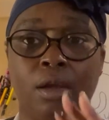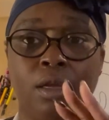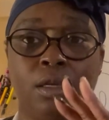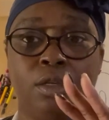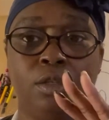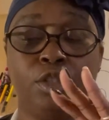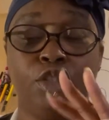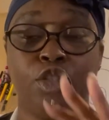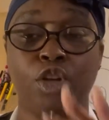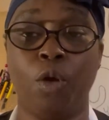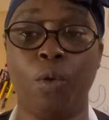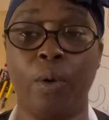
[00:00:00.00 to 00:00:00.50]

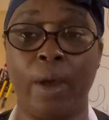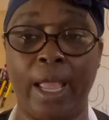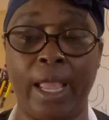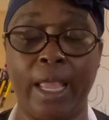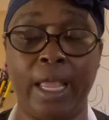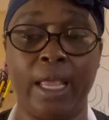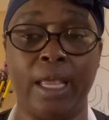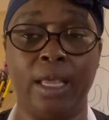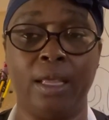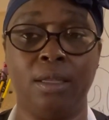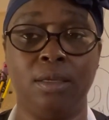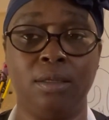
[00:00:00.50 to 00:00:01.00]

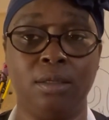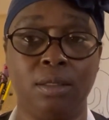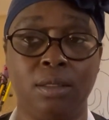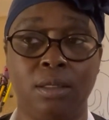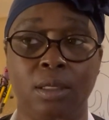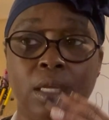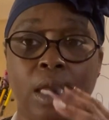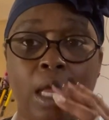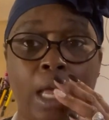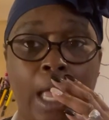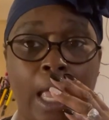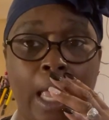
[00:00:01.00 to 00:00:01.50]
Joann's
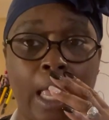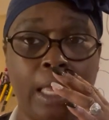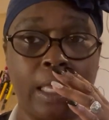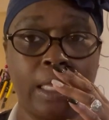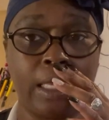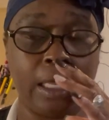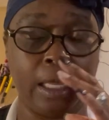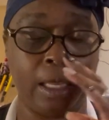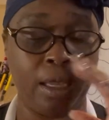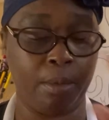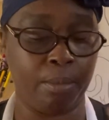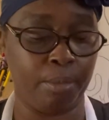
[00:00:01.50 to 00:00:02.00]
and
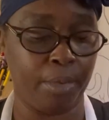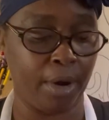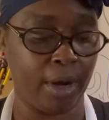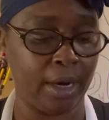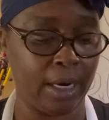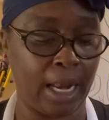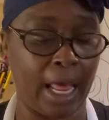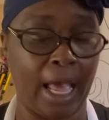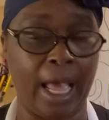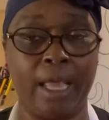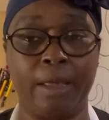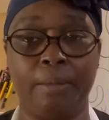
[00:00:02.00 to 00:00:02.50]
get
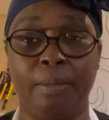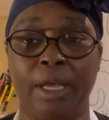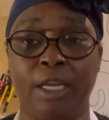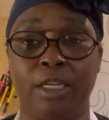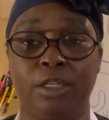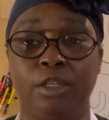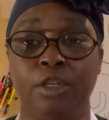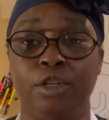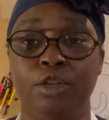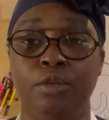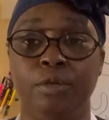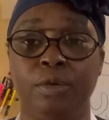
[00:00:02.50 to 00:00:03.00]
burlap, make
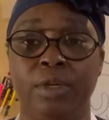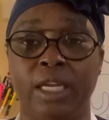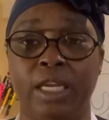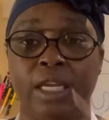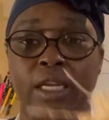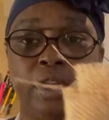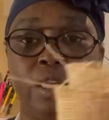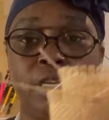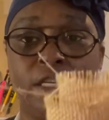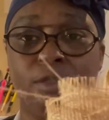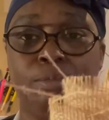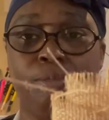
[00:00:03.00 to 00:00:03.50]
sure you
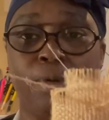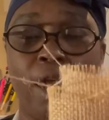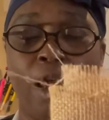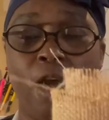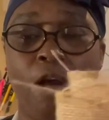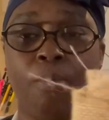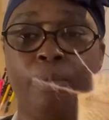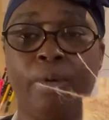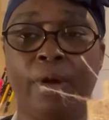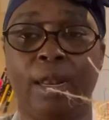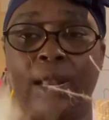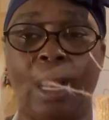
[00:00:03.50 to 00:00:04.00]
get this
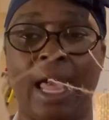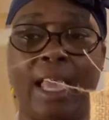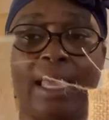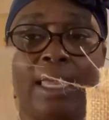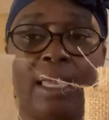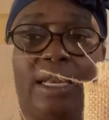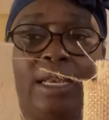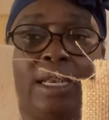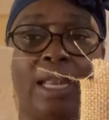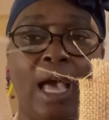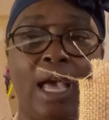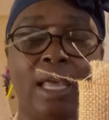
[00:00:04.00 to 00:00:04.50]
brown burlap
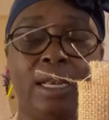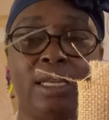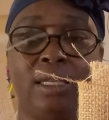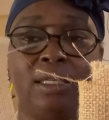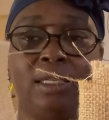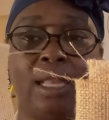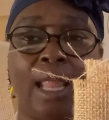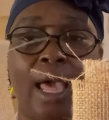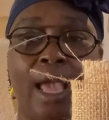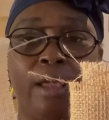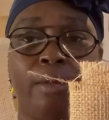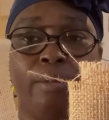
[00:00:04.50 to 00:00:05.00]
and not
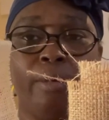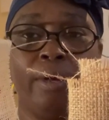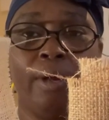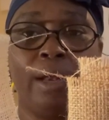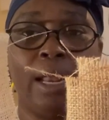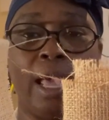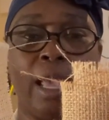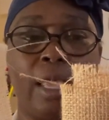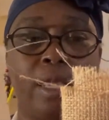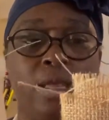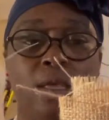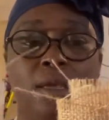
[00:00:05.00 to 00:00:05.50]
this light
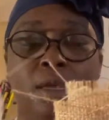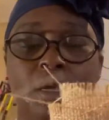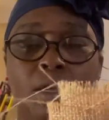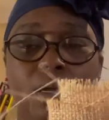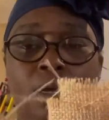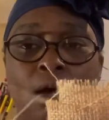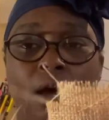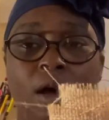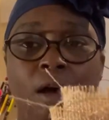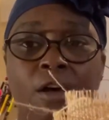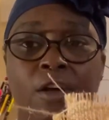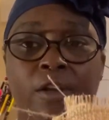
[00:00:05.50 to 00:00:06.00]
burlap.
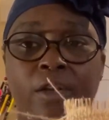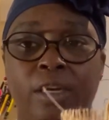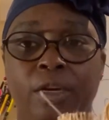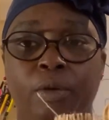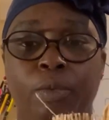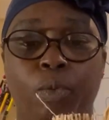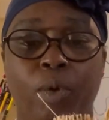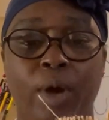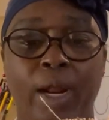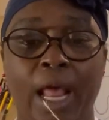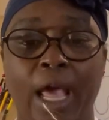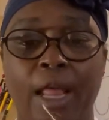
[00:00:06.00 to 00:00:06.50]

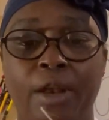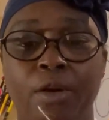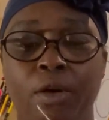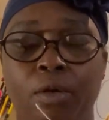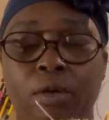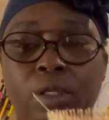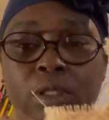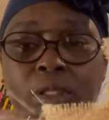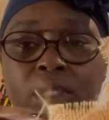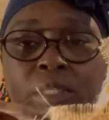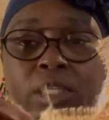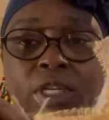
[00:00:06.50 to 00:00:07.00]
What I
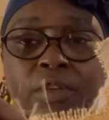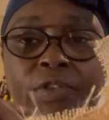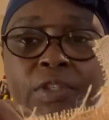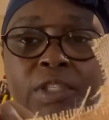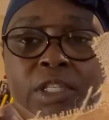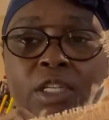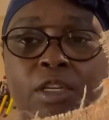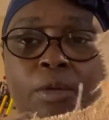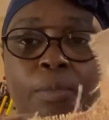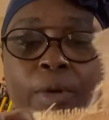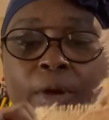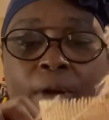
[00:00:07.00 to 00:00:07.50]
noticed, the
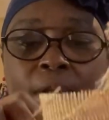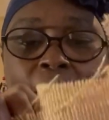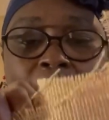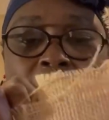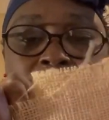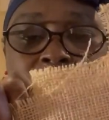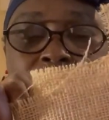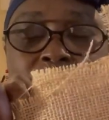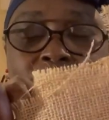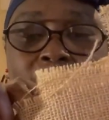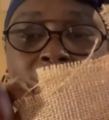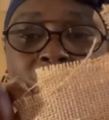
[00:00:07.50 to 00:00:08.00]
difference in the
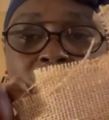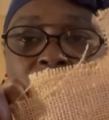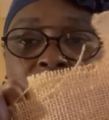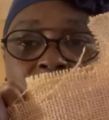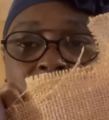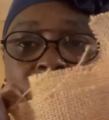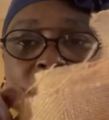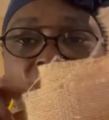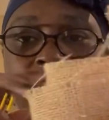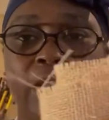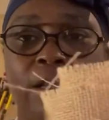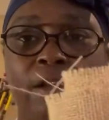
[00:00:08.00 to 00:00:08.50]
burlap, this is
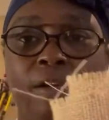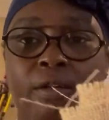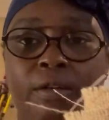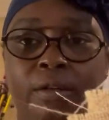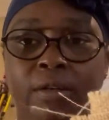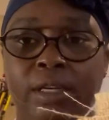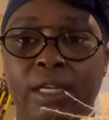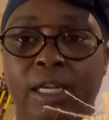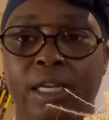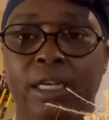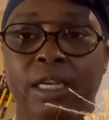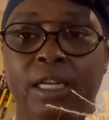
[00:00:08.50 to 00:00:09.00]
thicker
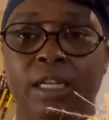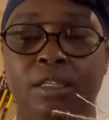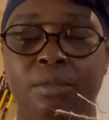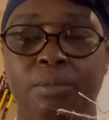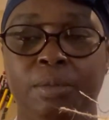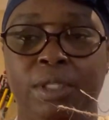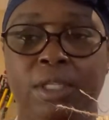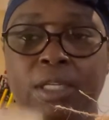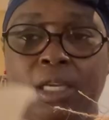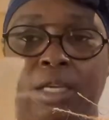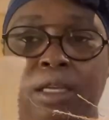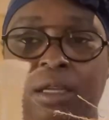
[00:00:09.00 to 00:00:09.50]
than this
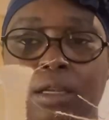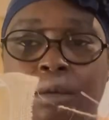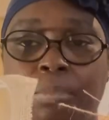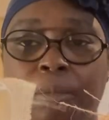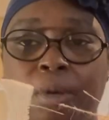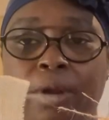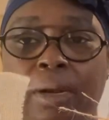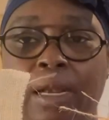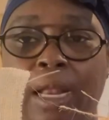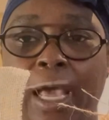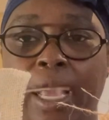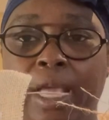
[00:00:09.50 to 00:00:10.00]
particular
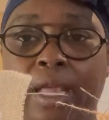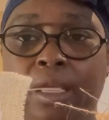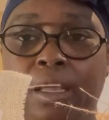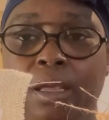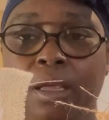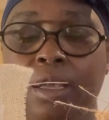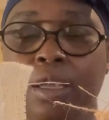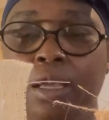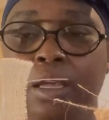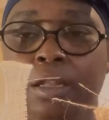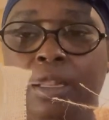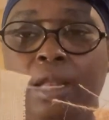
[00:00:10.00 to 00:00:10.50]
burlap.
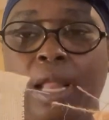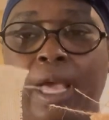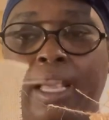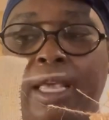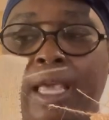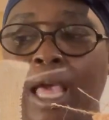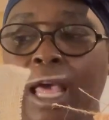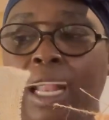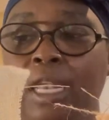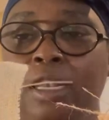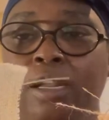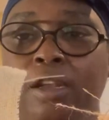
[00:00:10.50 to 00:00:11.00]
Like,
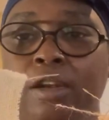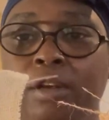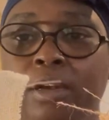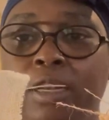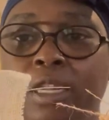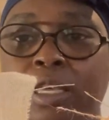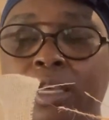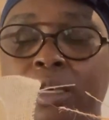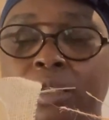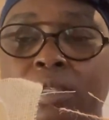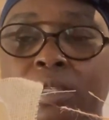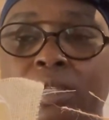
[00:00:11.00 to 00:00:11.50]
I
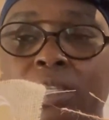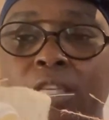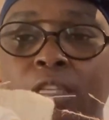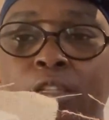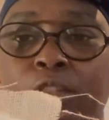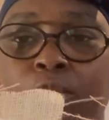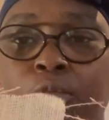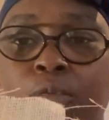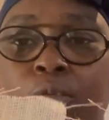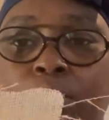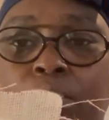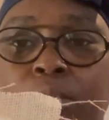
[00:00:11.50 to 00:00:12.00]
literally could see
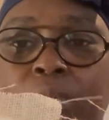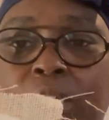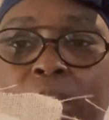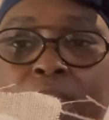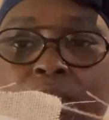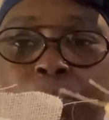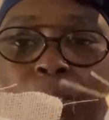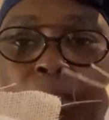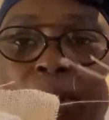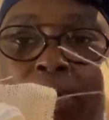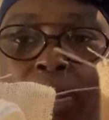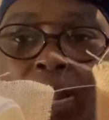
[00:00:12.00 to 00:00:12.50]
through
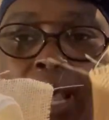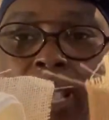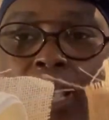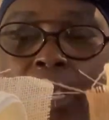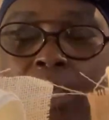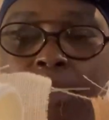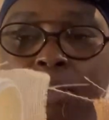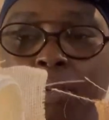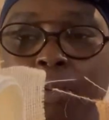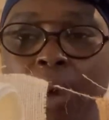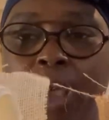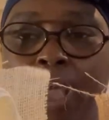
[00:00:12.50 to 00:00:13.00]
this
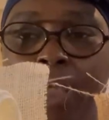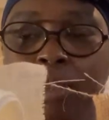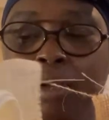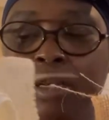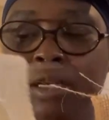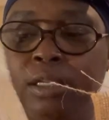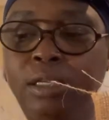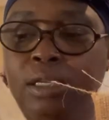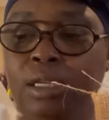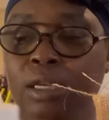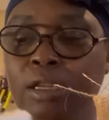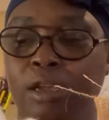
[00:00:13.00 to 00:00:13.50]
burlap,
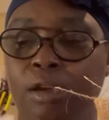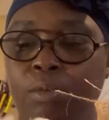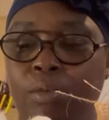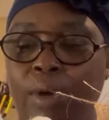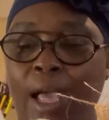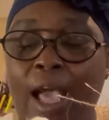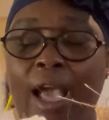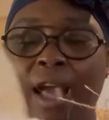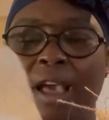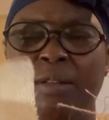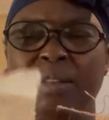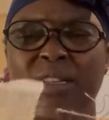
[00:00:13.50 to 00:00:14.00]
this clear.
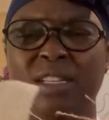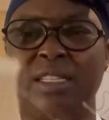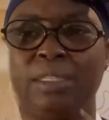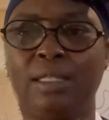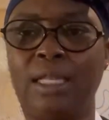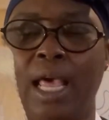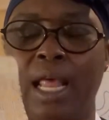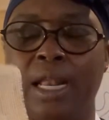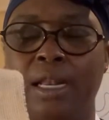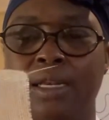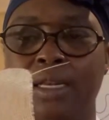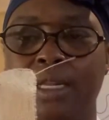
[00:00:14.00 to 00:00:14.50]
I
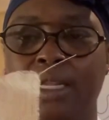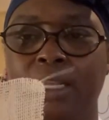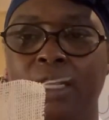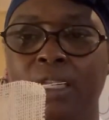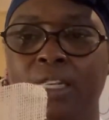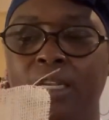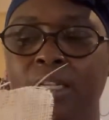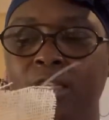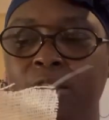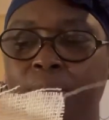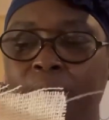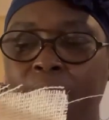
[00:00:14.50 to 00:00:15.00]
decided to
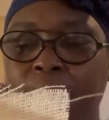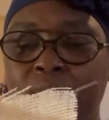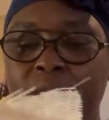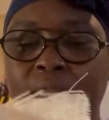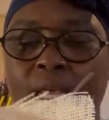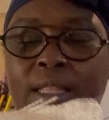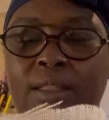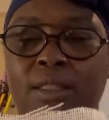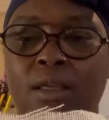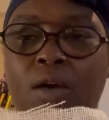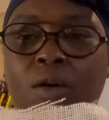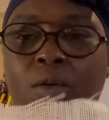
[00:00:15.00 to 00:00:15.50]
get this because
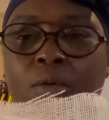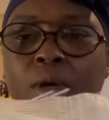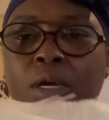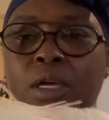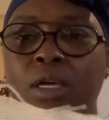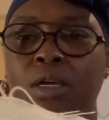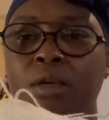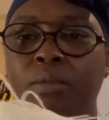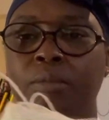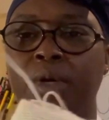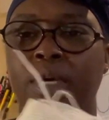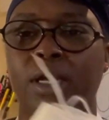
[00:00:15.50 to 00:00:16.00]
I thought
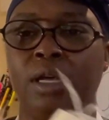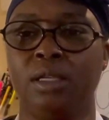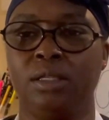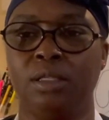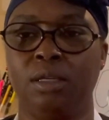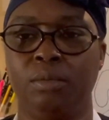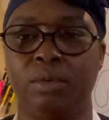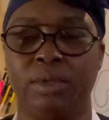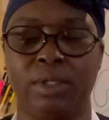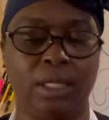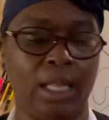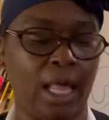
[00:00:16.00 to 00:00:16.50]
because
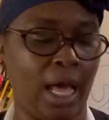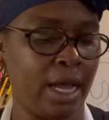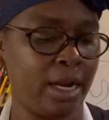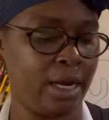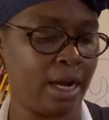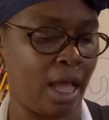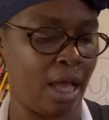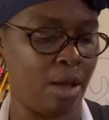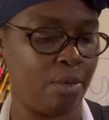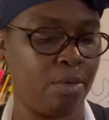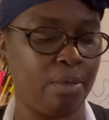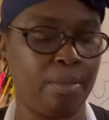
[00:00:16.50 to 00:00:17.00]
it was
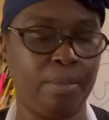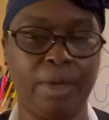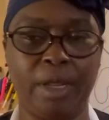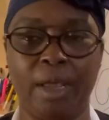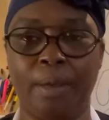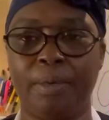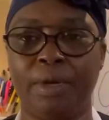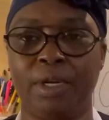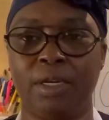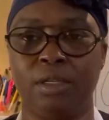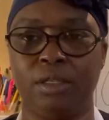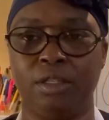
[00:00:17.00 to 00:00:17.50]
lighter, I would be
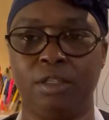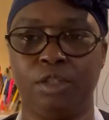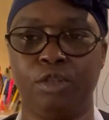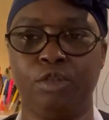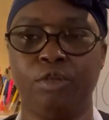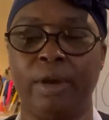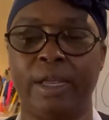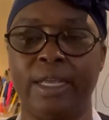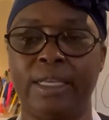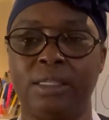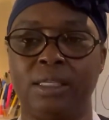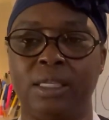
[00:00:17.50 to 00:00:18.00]
able to
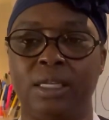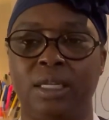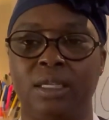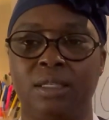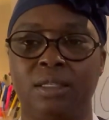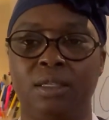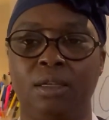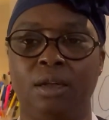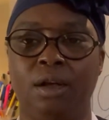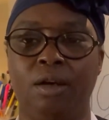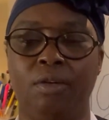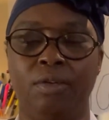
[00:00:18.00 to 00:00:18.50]
trace it and
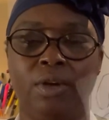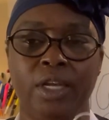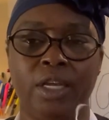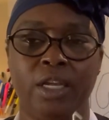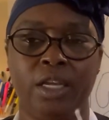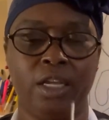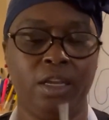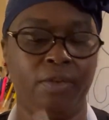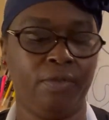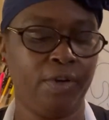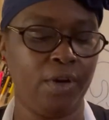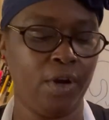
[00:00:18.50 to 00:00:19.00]
stuff.
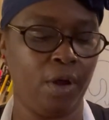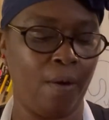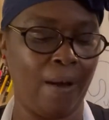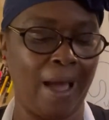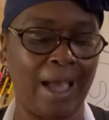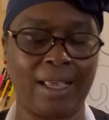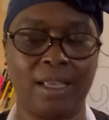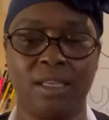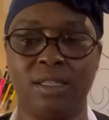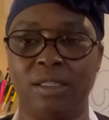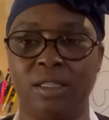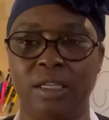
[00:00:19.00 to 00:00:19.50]
Even though
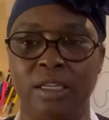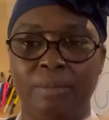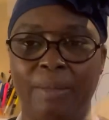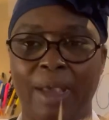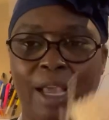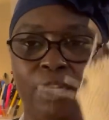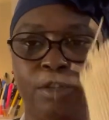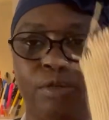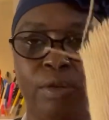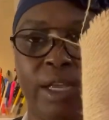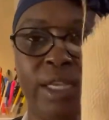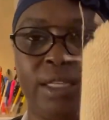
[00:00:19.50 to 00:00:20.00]
I can see
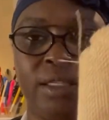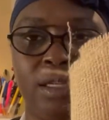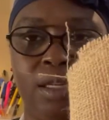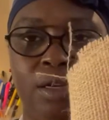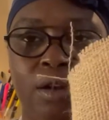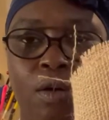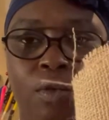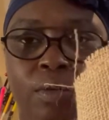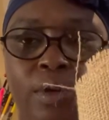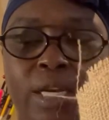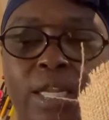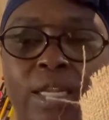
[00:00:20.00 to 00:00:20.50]
my tracing
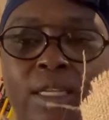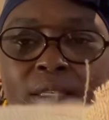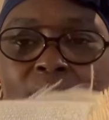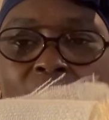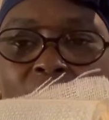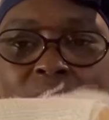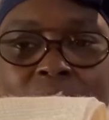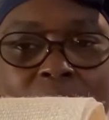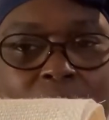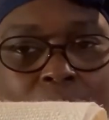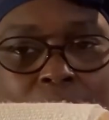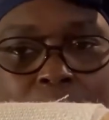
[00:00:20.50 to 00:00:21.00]
on this,
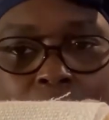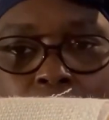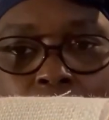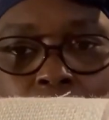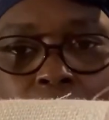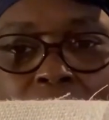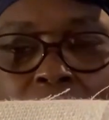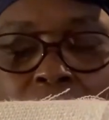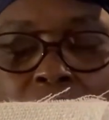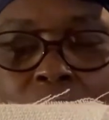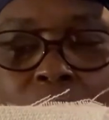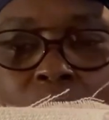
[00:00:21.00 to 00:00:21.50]
I just thought
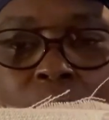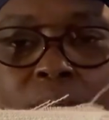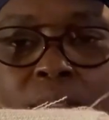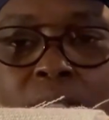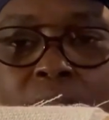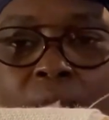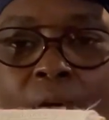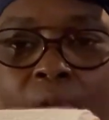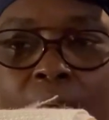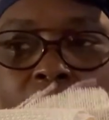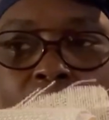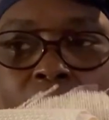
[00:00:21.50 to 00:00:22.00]
because it was
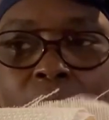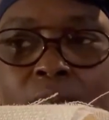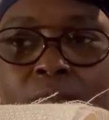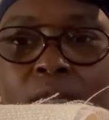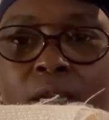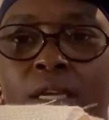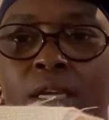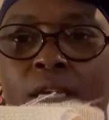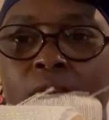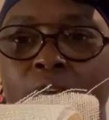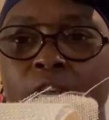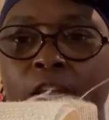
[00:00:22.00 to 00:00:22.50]
lighter,
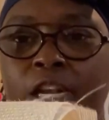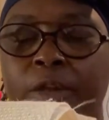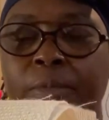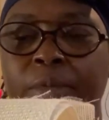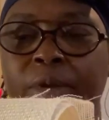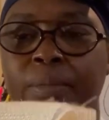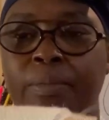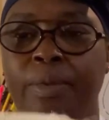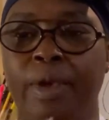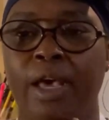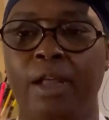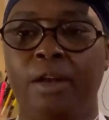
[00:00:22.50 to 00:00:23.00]
it'll
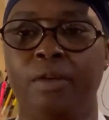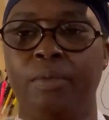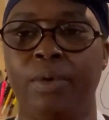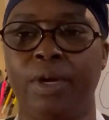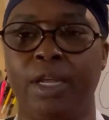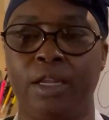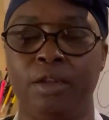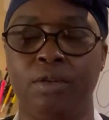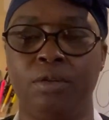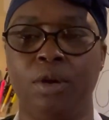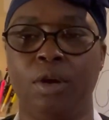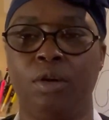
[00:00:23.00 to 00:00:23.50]
be better
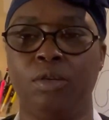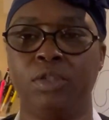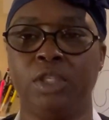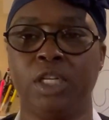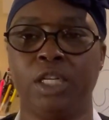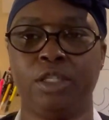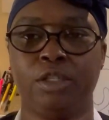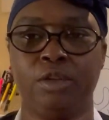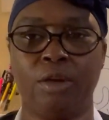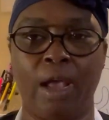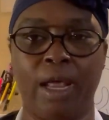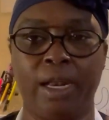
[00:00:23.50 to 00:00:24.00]
with,
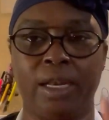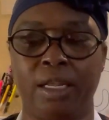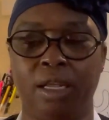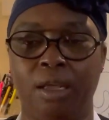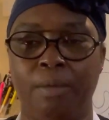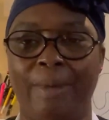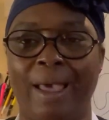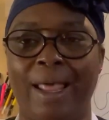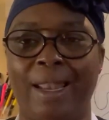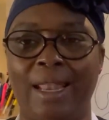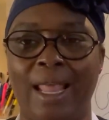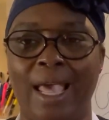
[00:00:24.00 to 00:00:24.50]
just trying to
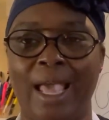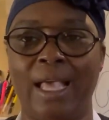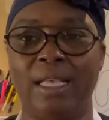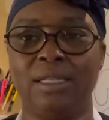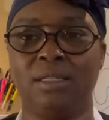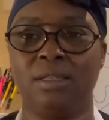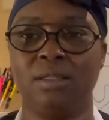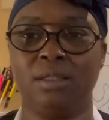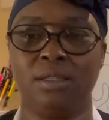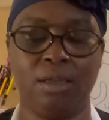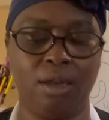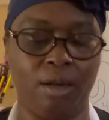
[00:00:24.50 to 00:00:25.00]
get my
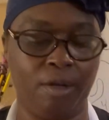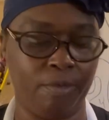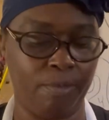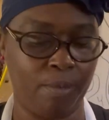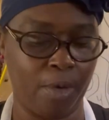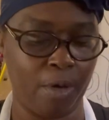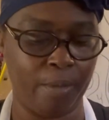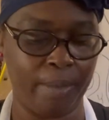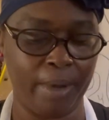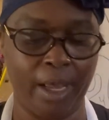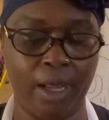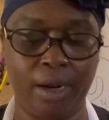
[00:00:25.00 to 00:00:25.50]
lines and stuff
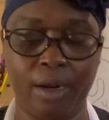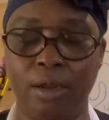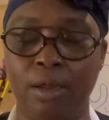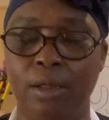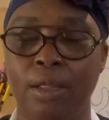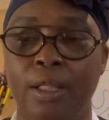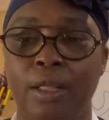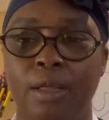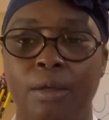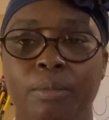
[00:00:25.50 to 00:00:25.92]
more better.